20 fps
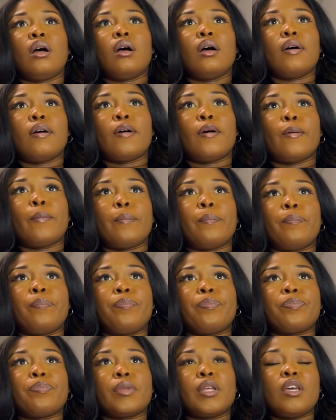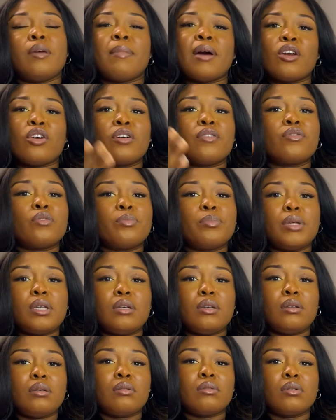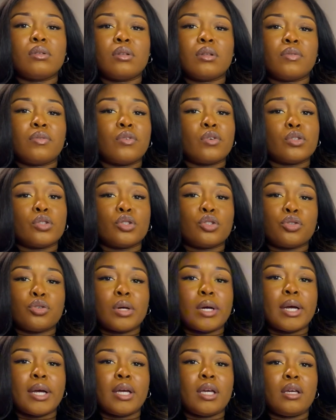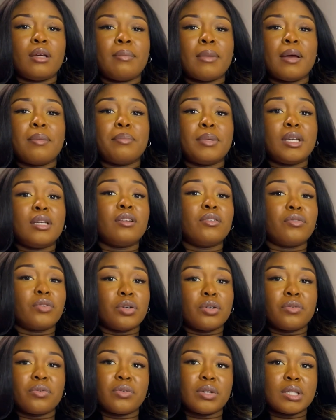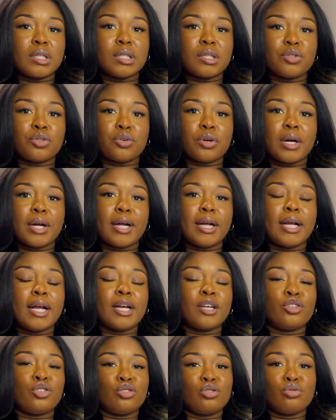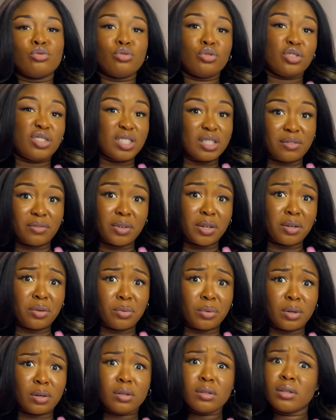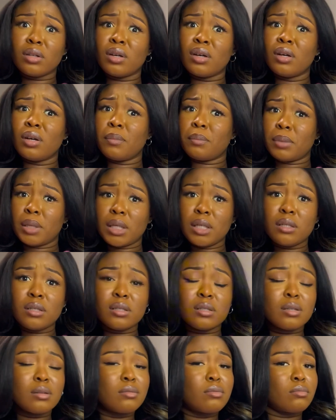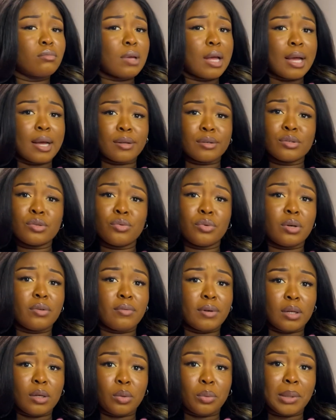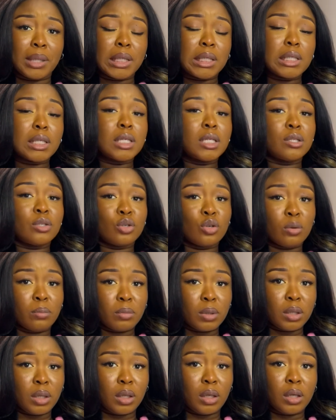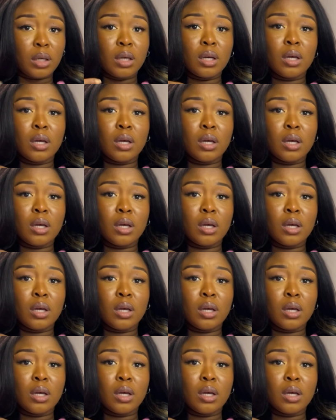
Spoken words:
It might not even be the fourth try, it might be the very first try, and you know you did very well. Please ask to evaluate. It's your money.